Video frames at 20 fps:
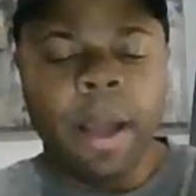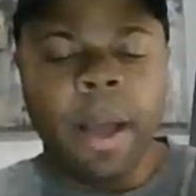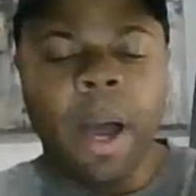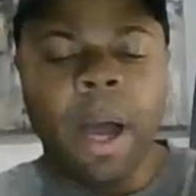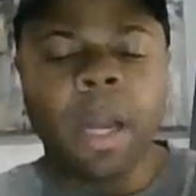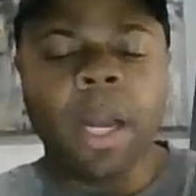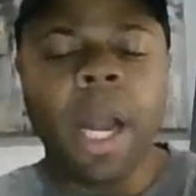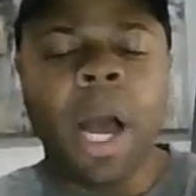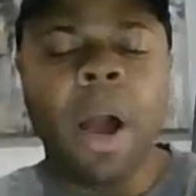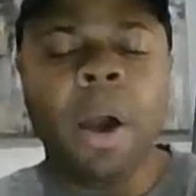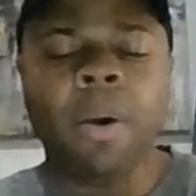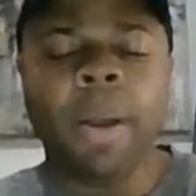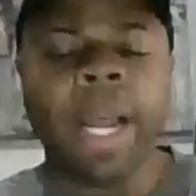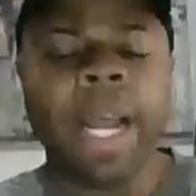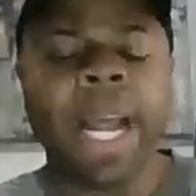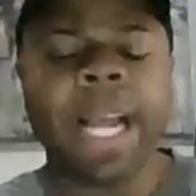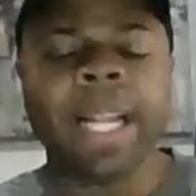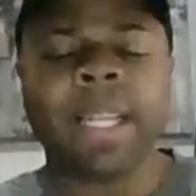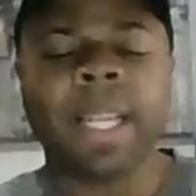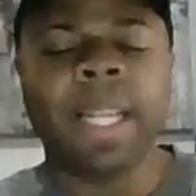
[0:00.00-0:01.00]
Oh, no, it
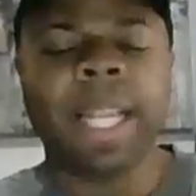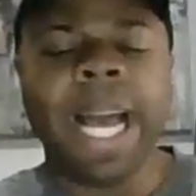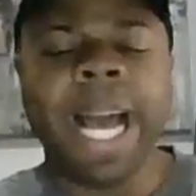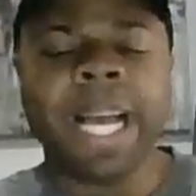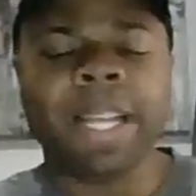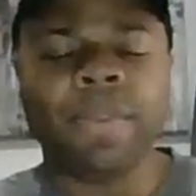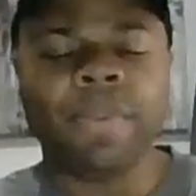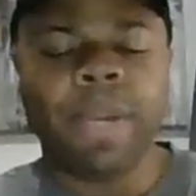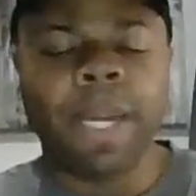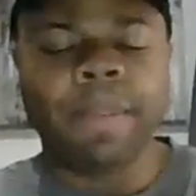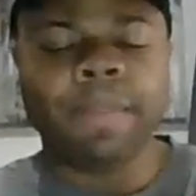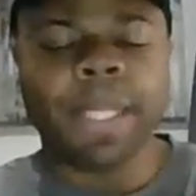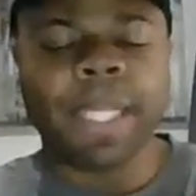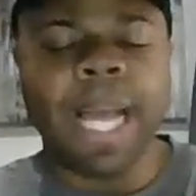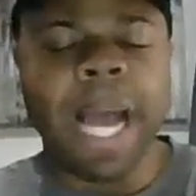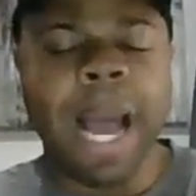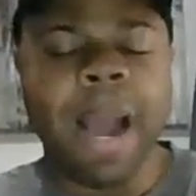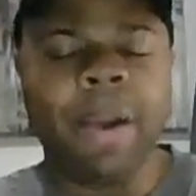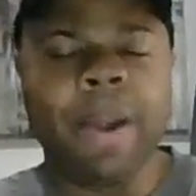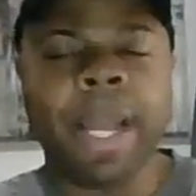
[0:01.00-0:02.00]
ain't the last one. I'm
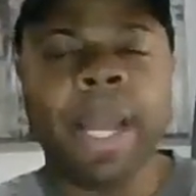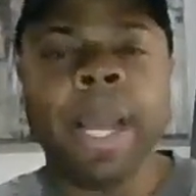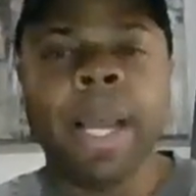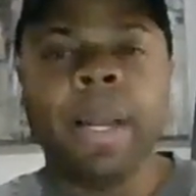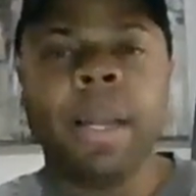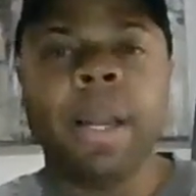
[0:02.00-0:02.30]
sorry.